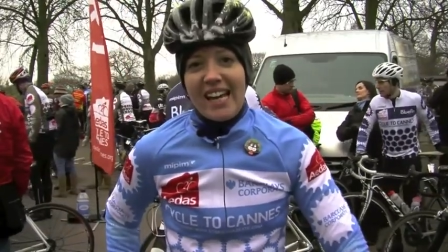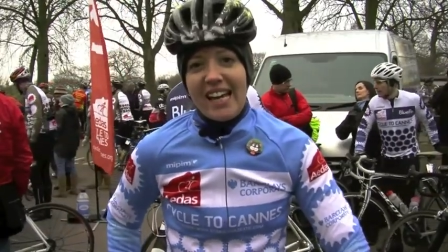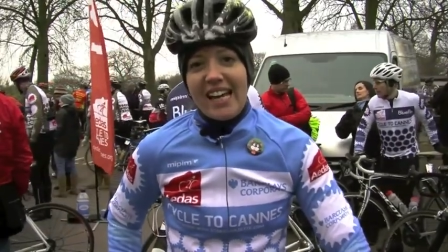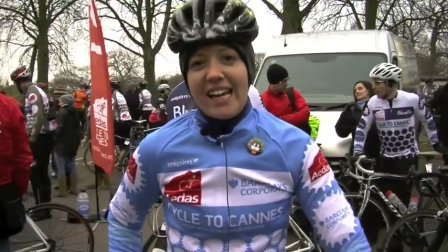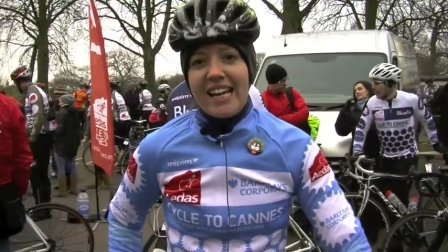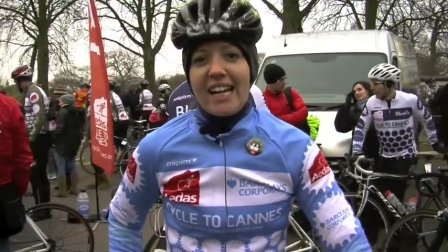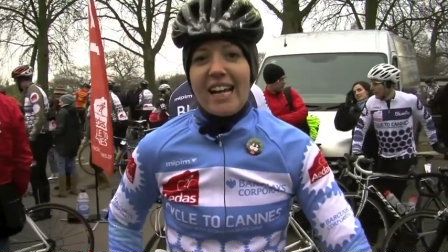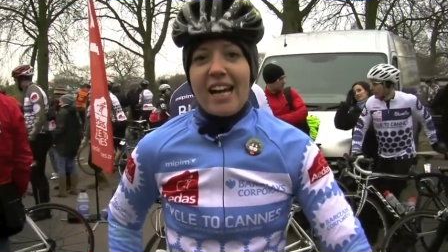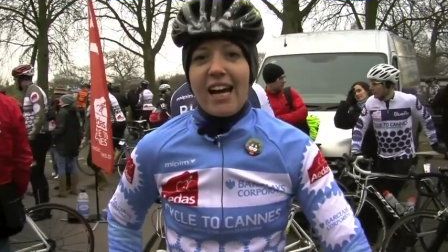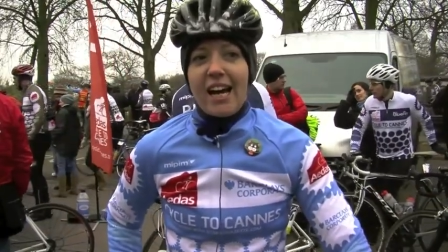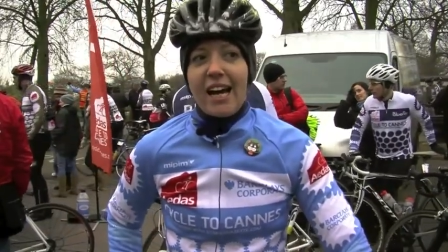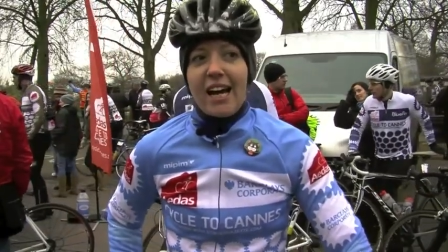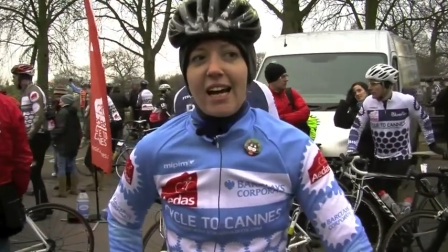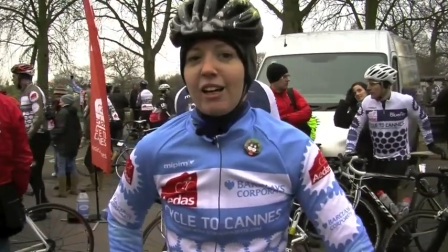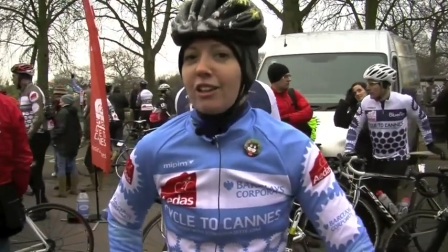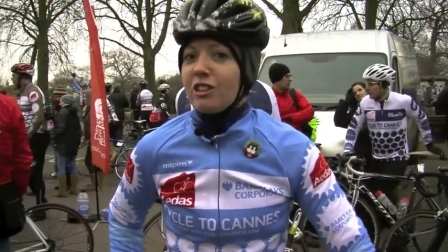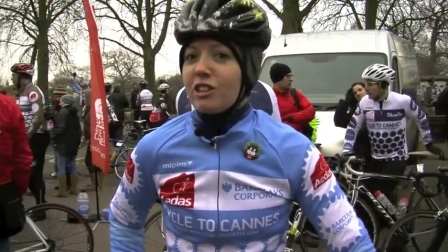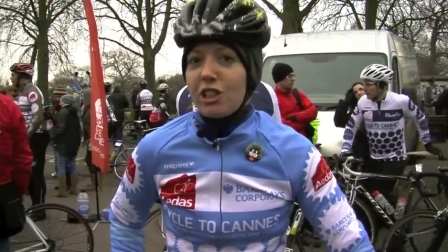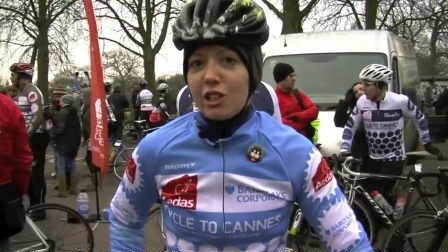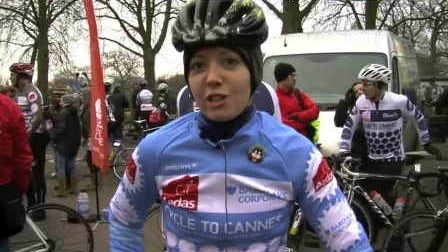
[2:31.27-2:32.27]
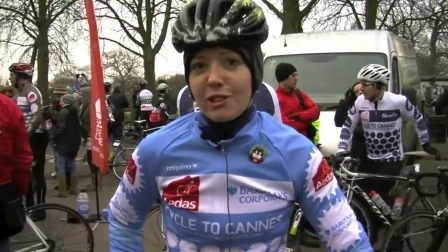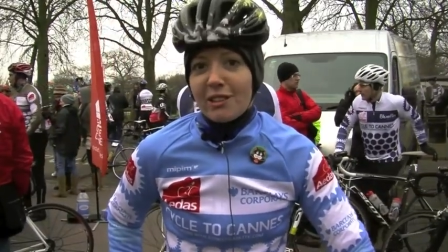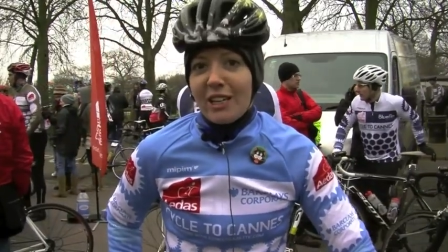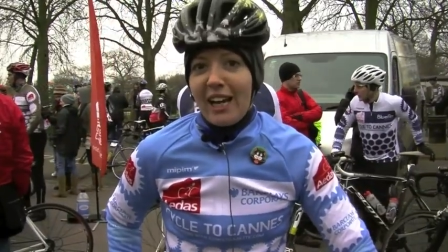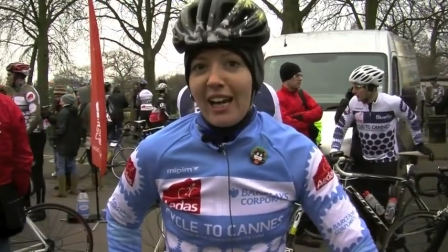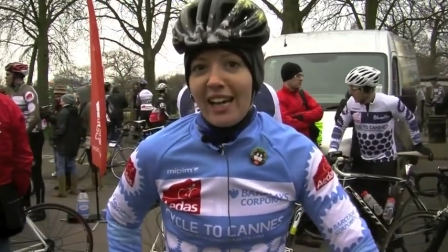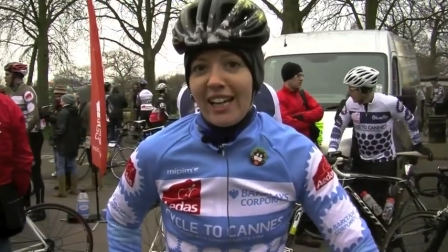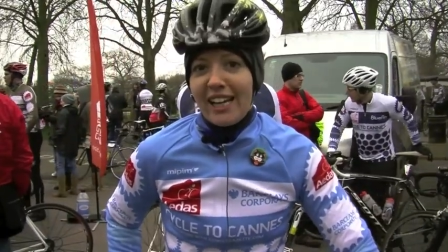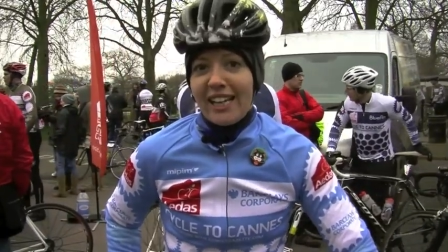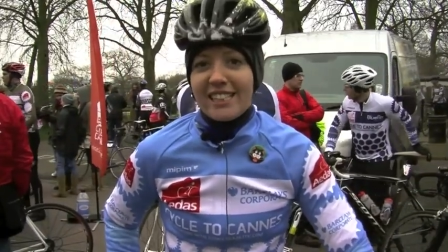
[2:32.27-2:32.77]
in uh, on
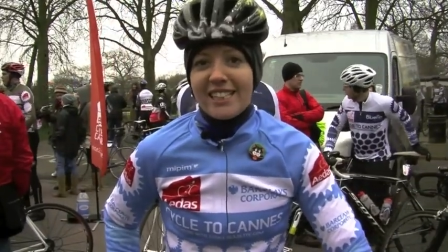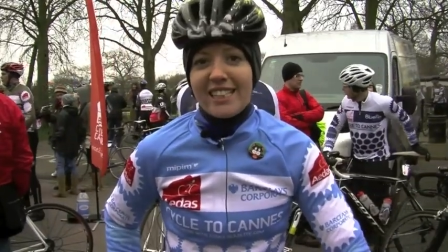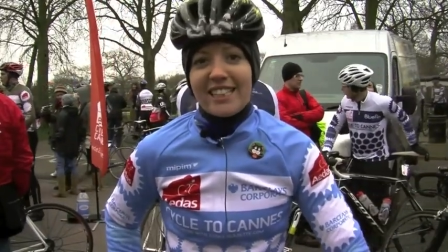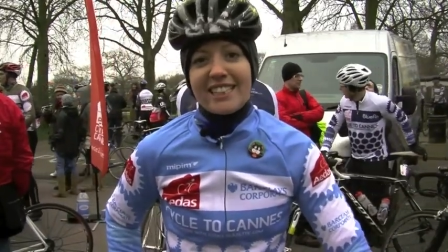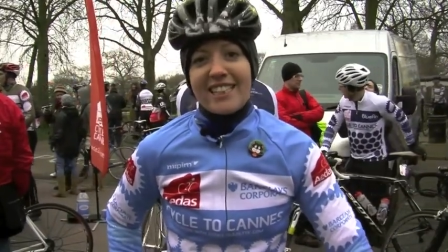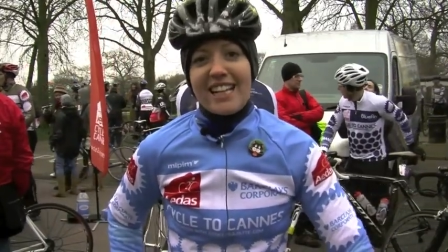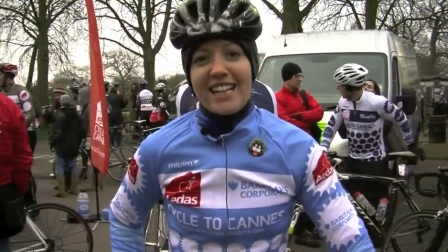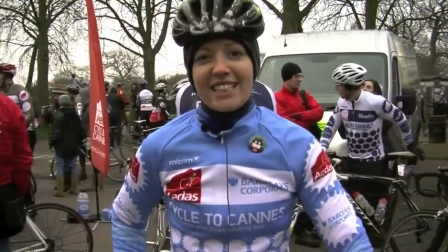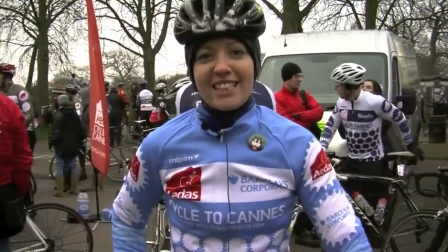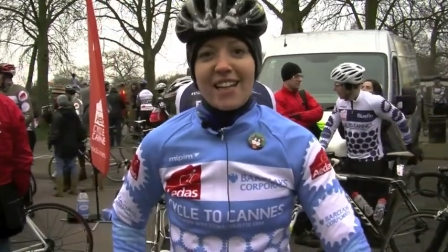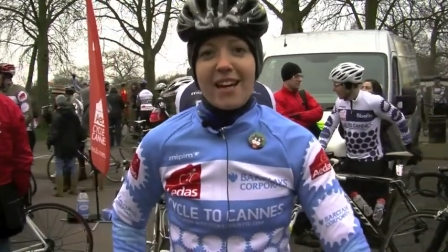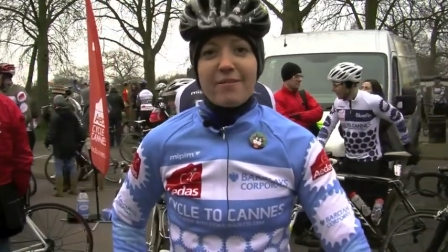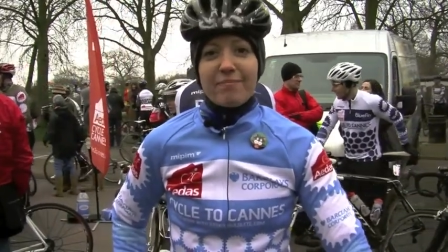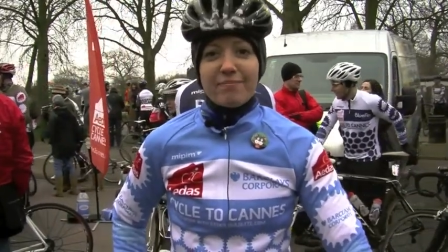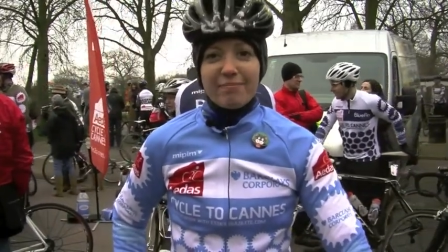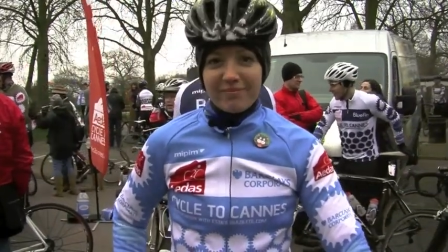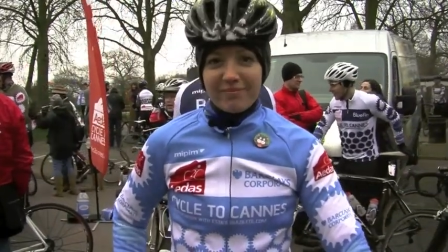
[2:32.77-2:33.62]
Tuesday in six days time.